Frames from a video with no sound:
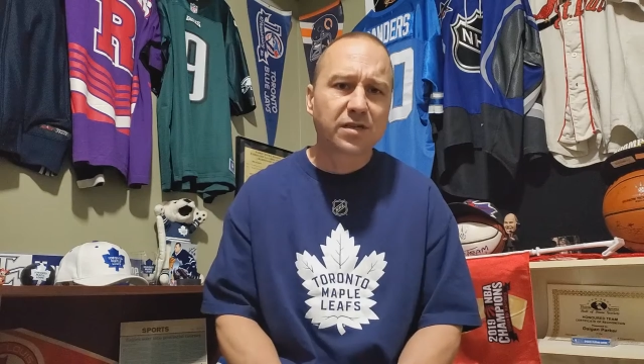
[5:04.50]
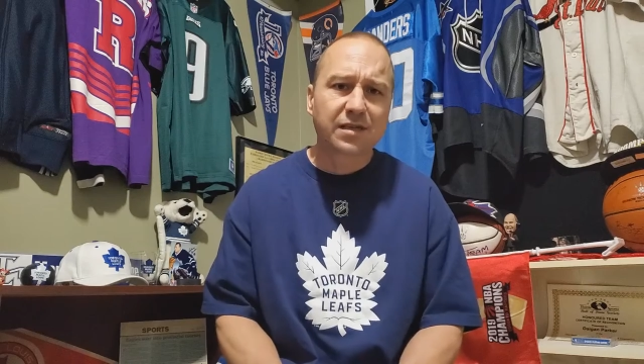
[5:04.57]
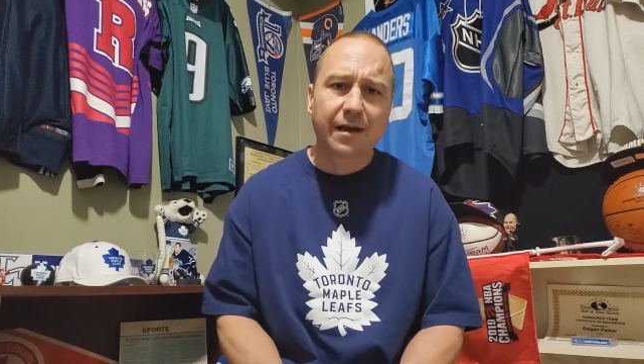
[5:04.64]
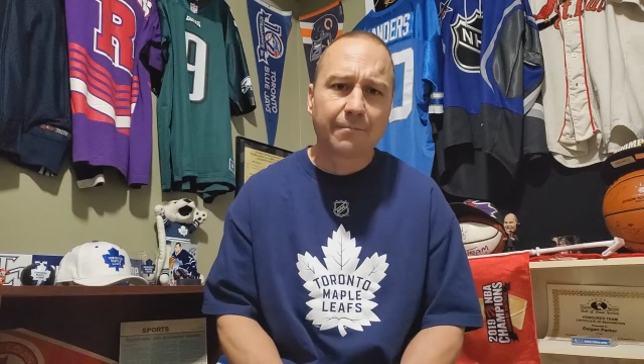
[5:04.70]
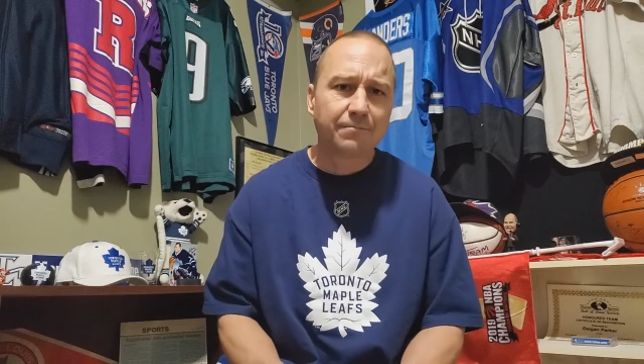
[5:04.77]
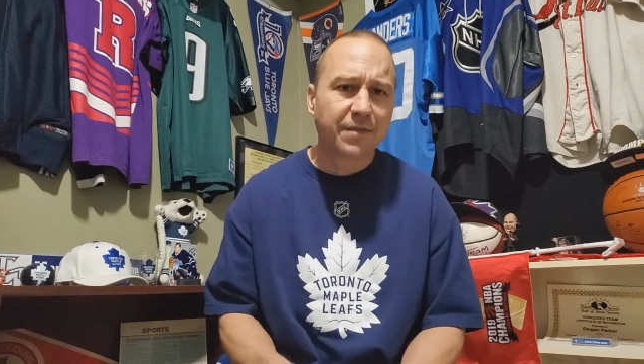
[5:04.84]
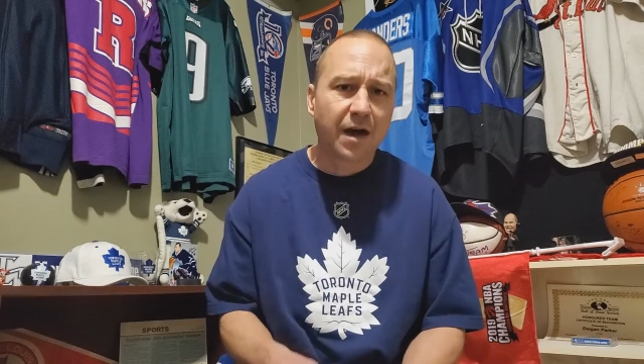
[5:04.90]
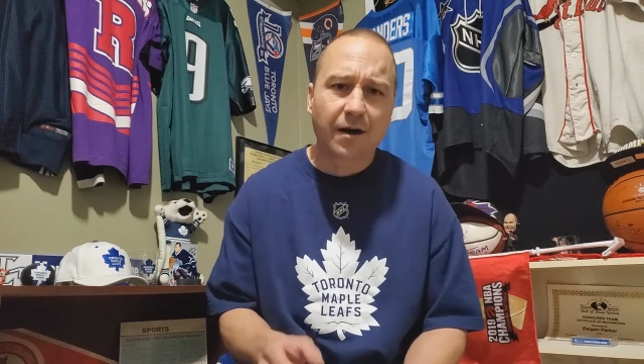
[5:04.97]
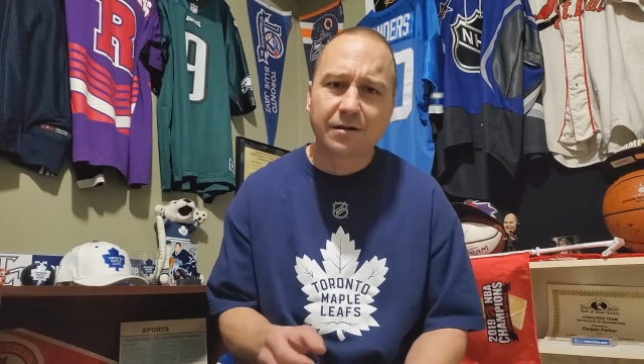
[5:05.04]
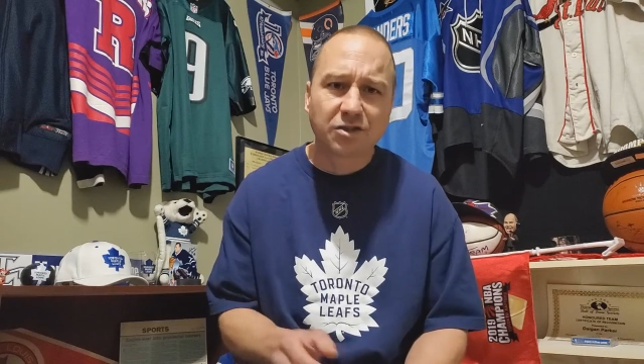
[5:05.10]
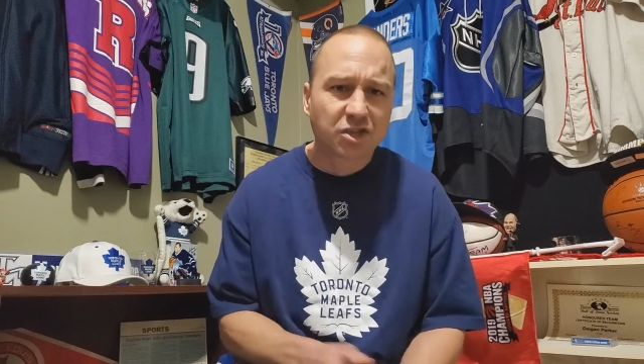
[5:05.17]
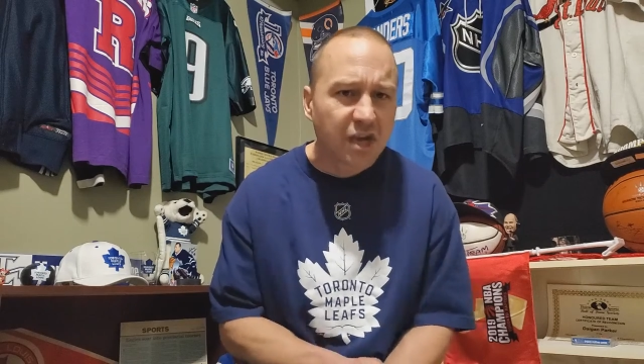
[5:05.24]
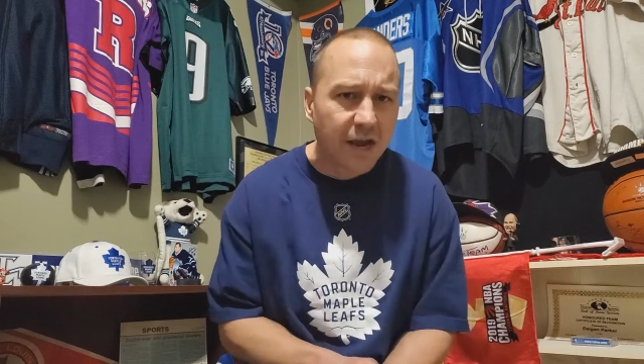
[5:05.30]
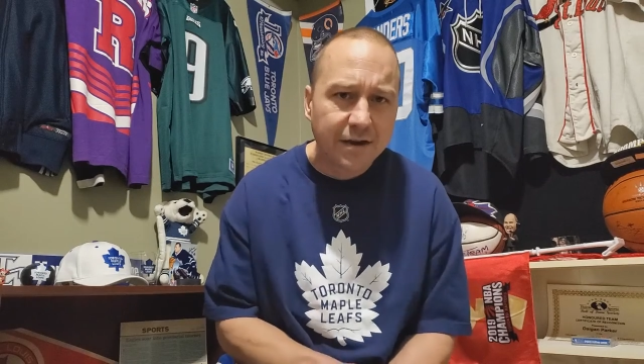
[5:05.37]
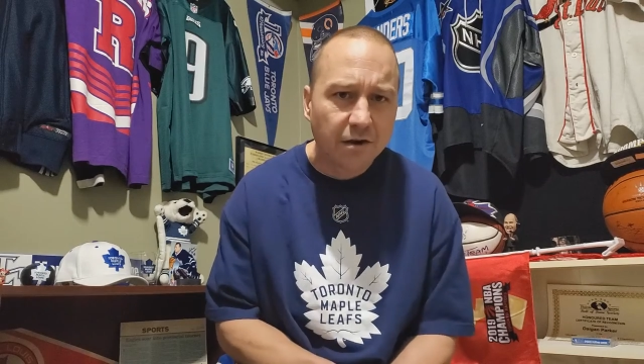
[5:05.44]
or something, not in
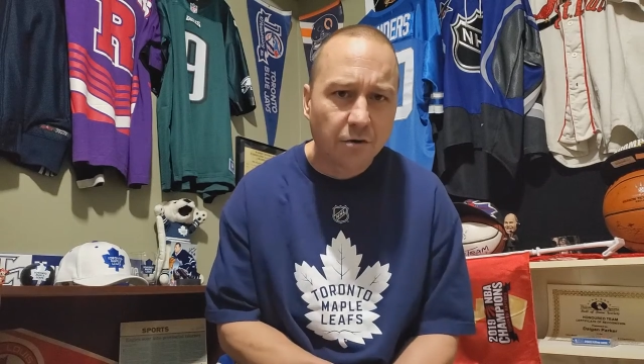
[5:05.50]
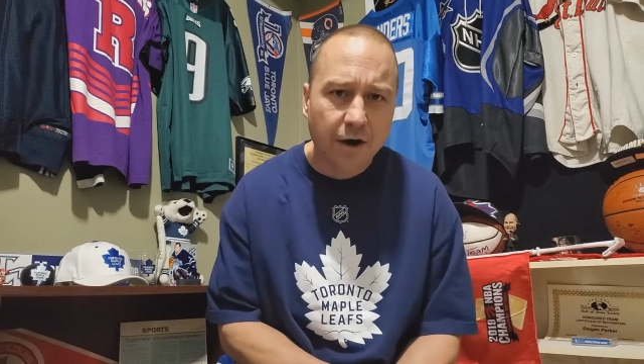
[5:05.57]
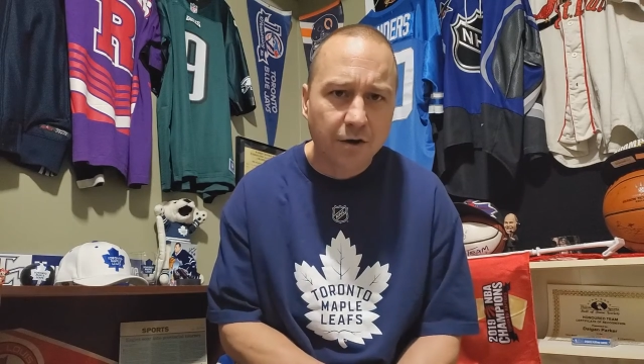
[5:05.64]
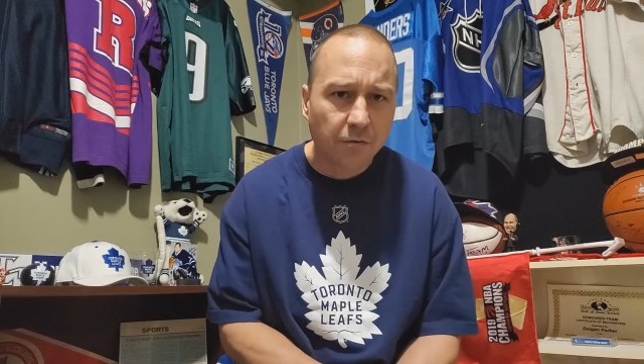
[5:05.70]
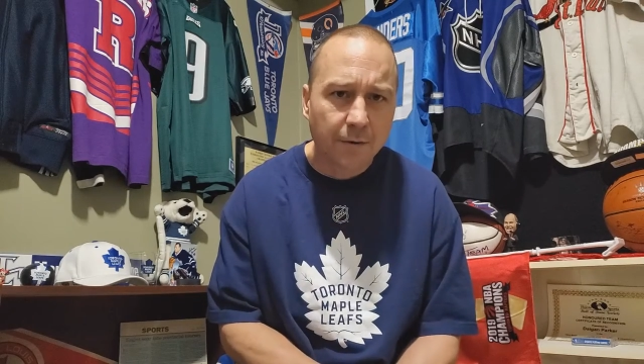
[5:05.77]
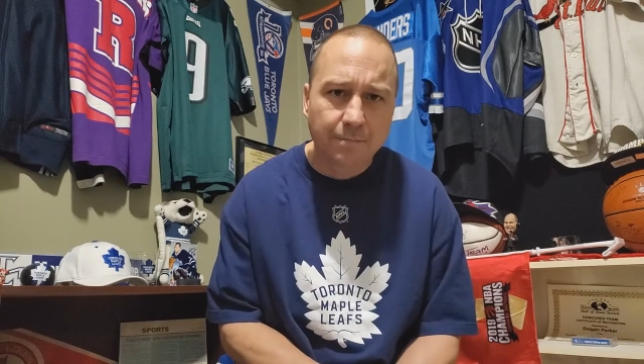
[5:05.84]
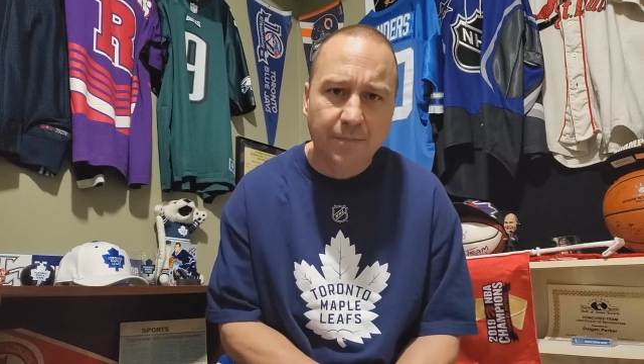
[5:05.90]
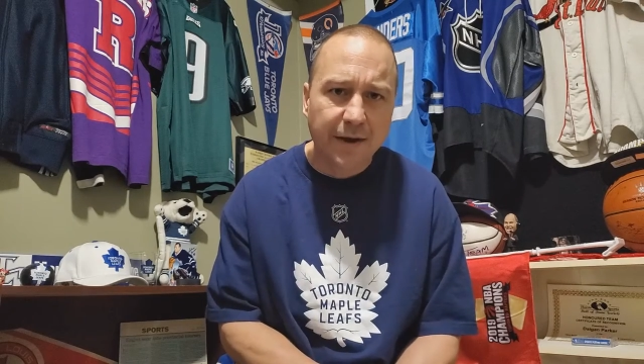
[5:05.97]
January when